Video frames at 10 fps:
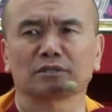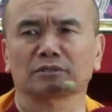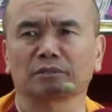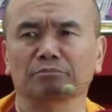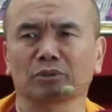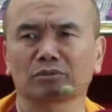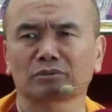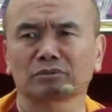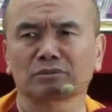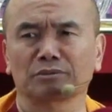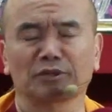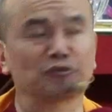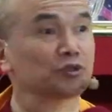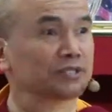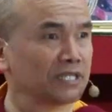the book, if
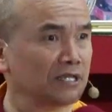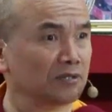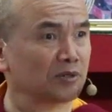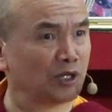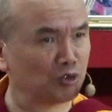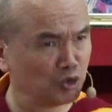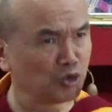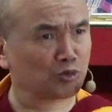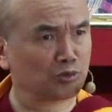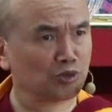you say, now look,